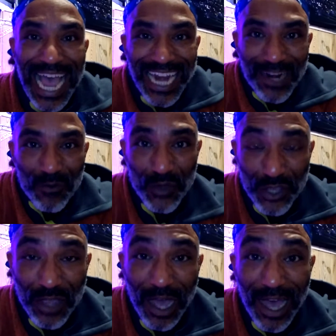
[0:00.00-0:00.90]

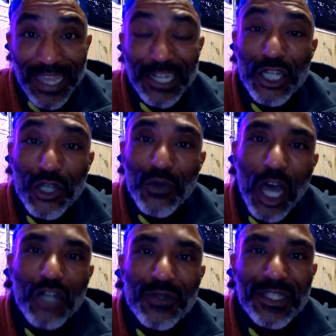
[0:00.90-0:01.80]
And I get
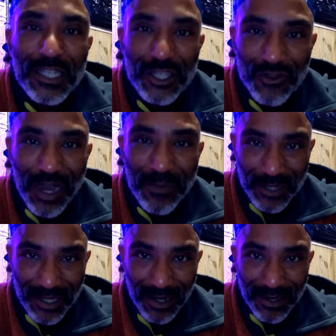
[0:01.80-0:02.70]
200
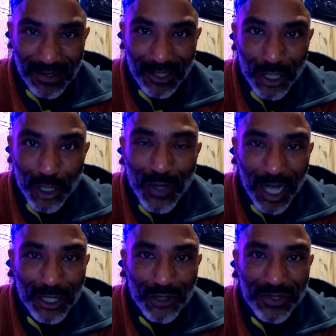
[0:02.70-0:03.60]
subscribers, guys.
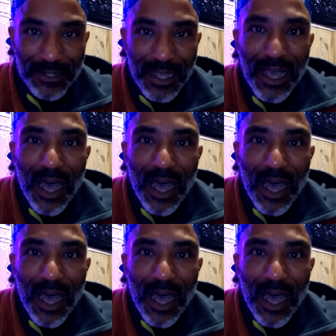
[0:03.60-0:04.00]
200.